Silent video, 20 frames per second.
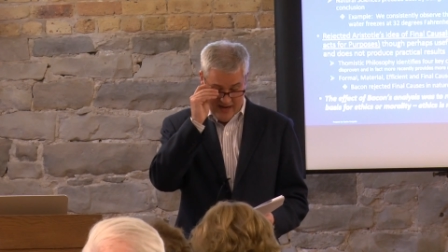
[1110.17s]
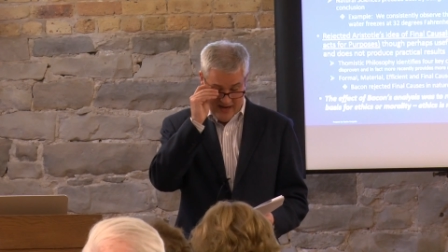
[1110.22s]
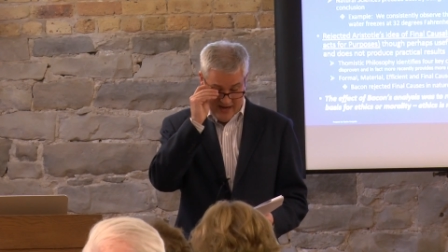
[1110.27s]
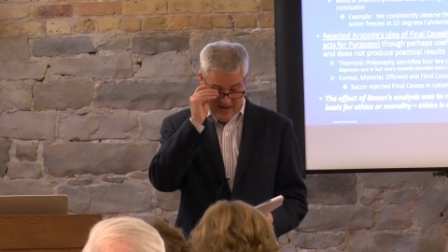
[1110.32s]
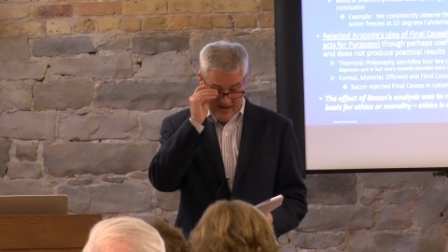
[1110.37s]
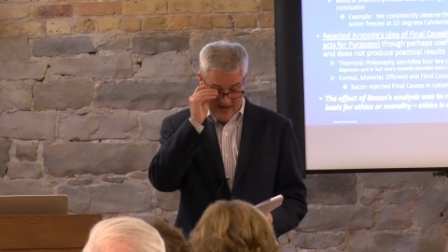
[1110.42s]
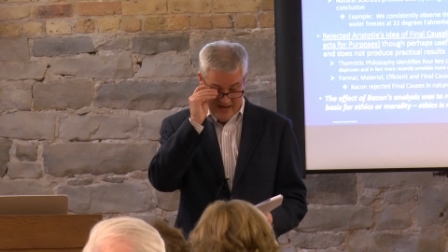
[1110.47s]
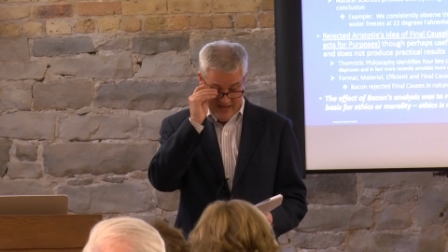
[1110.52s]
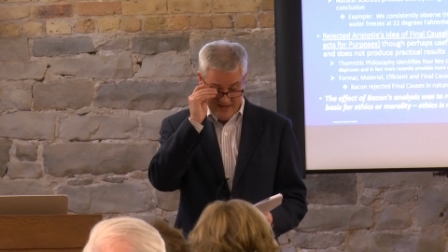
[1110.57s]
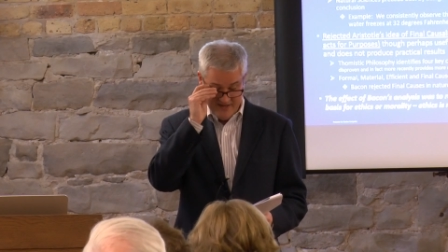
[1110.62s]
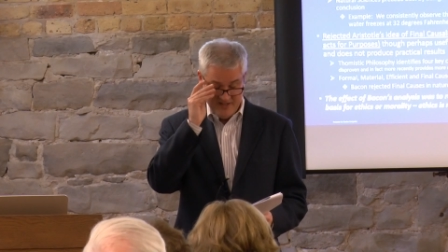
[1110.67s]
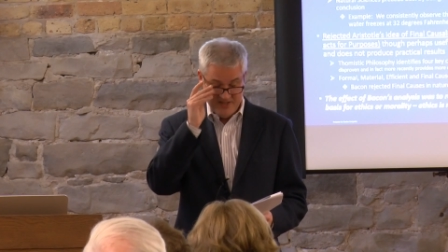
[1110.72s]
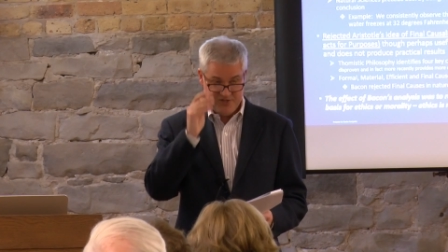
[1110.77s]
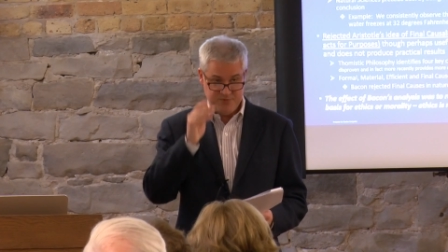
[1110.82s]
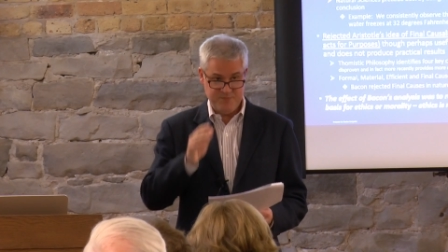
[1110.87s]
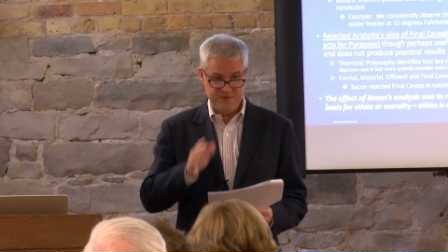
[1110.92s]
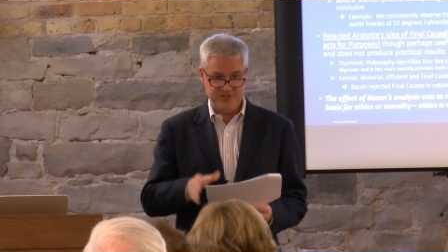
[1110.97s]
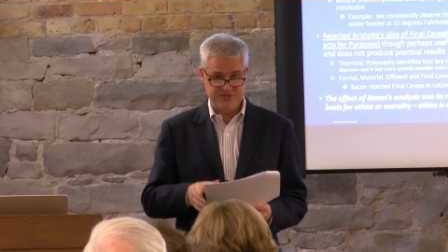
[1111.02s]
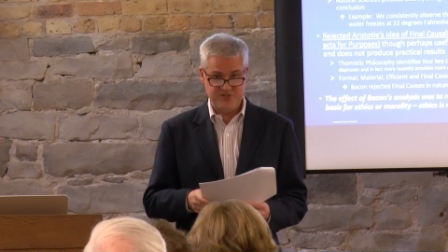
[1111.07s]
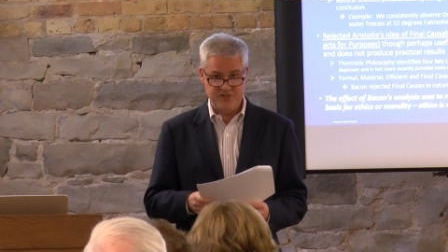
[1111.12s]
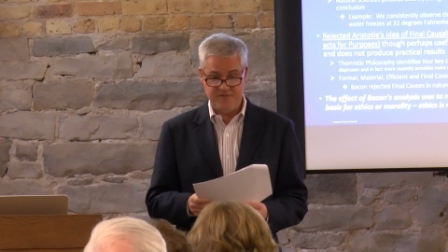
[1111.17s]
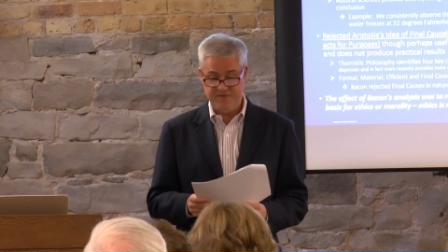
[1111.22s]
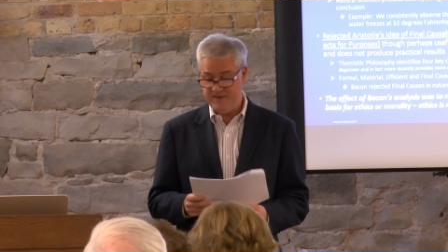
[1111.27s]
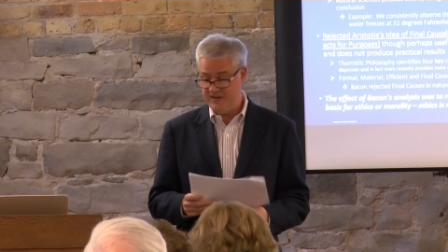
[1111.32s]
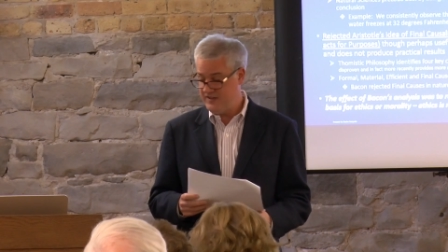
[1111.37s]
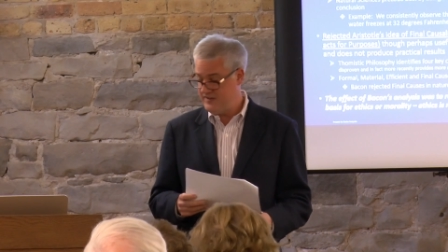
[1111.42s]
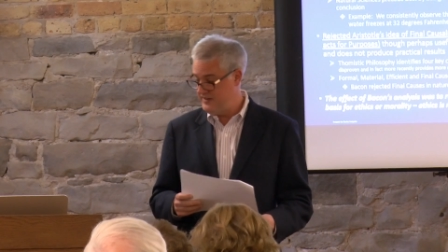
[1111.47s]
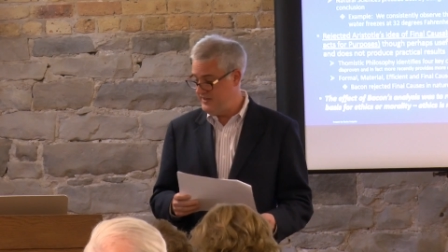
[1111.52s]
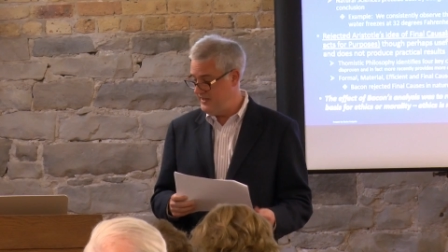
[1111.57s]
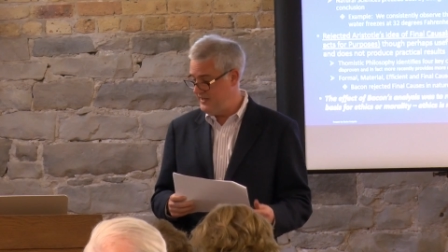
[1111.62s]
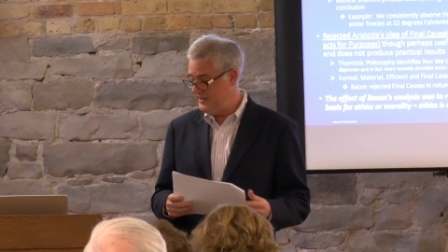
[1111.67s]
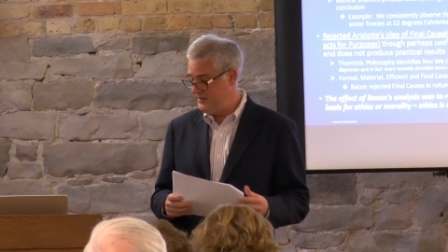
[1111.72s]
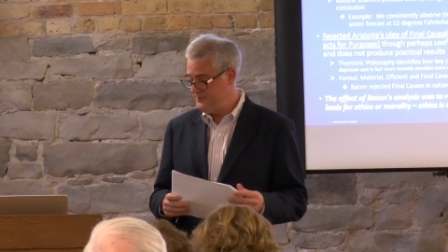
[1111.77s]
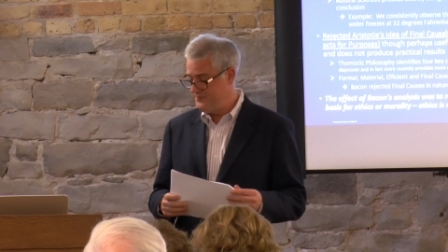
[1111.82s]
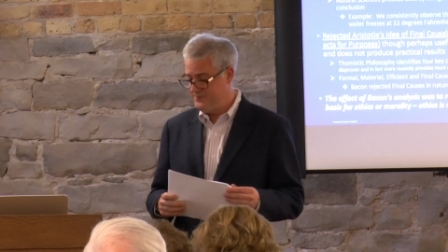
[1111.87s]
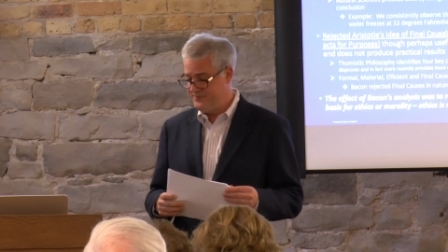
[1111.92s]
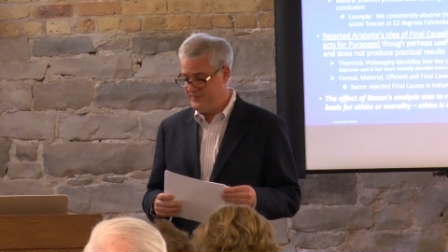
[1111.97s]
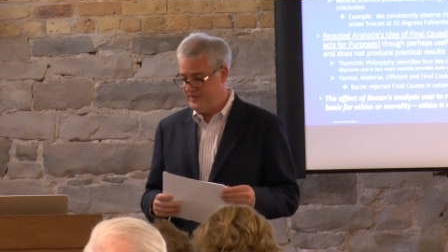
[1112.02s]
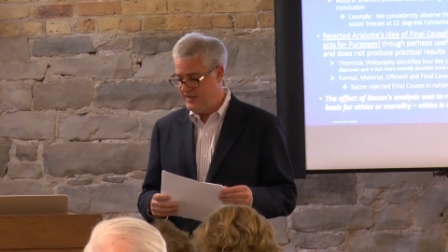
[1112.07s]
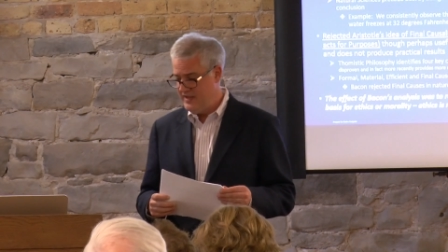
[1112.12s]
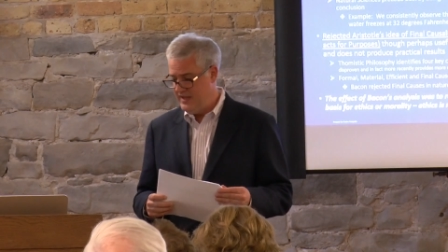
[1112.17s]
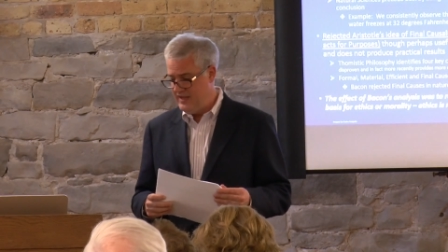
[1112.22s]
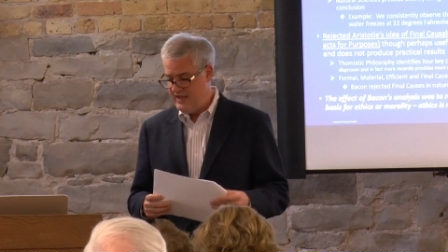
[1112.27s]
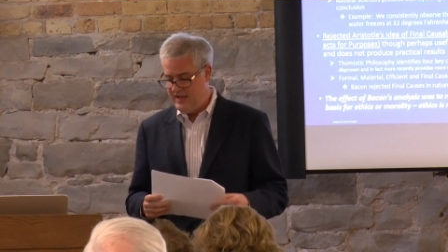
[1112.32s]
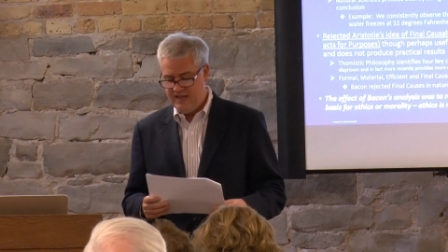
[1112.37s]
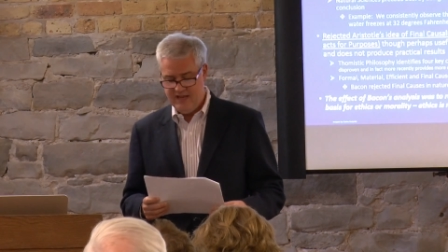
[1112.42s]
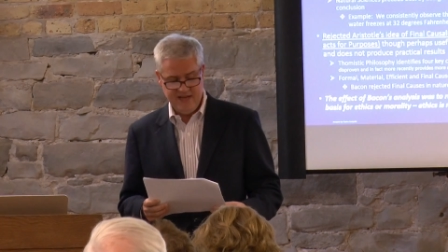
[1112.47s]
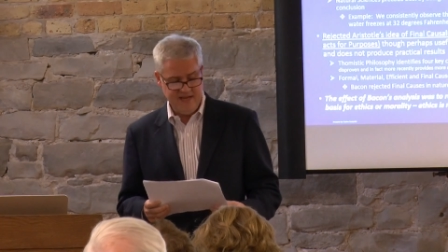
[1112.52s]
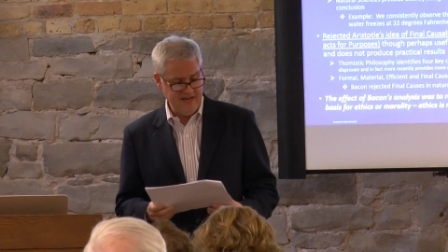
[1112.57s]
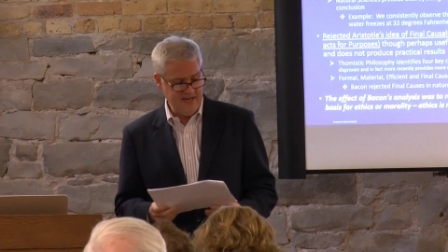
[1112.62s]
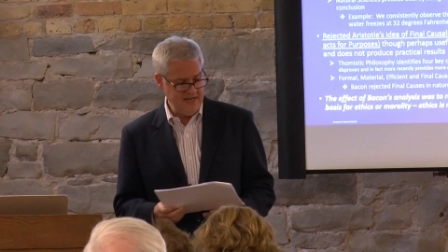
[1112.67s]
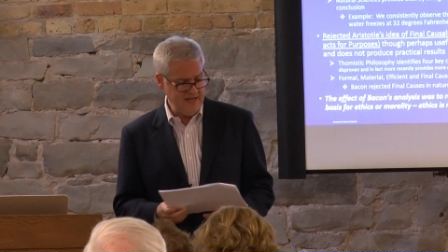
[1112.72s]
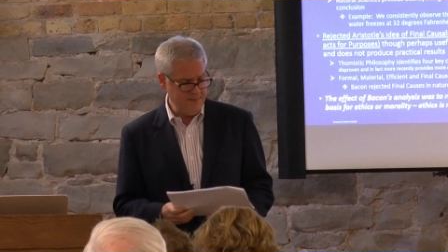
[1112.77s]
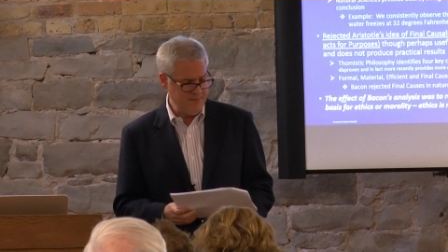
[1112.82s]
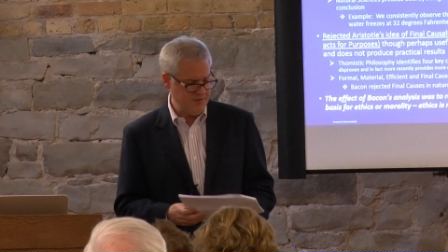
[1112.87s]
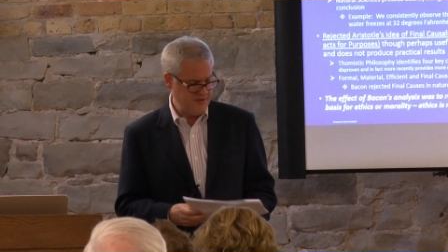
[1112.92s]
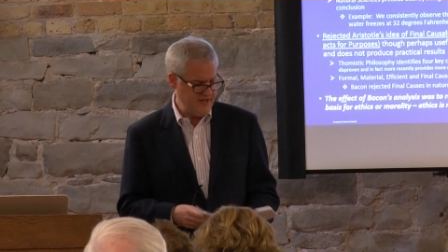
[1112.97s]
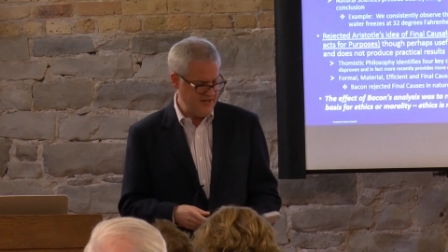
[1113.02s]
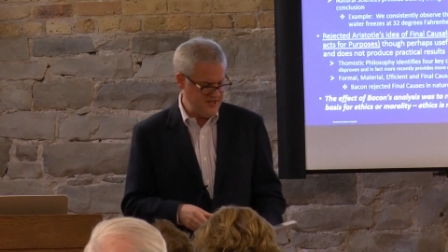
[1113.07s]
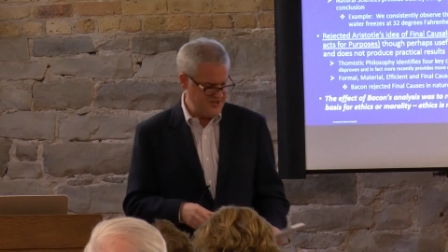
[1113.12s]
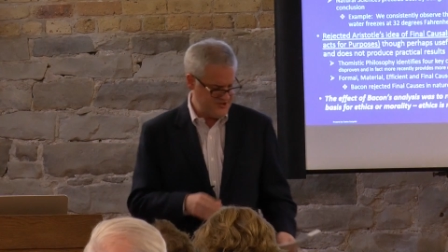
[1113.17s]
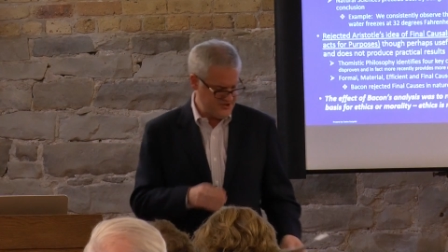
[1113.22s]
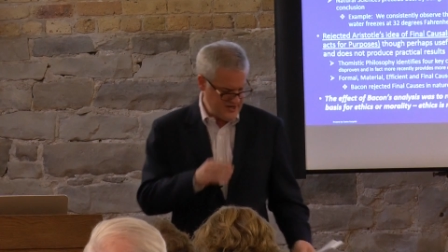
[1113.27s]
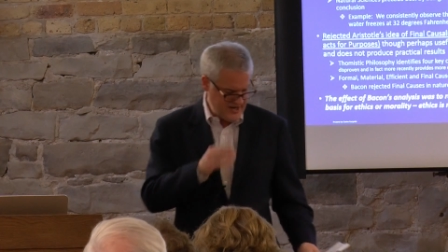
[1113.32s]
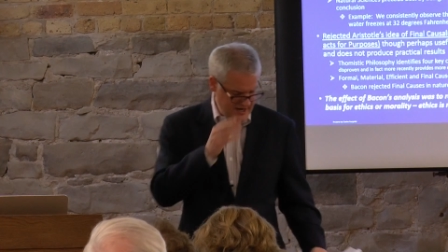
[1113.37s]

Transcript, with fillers: And specifically, he placed